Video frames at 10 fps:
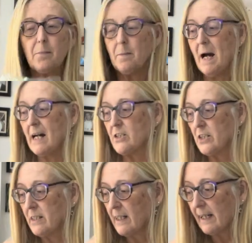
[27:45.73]
them
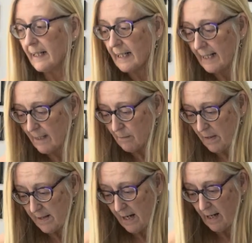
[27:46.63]
hygienically clean
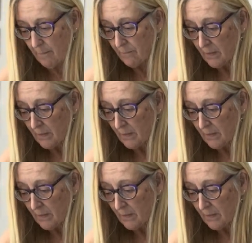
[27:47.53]
with that.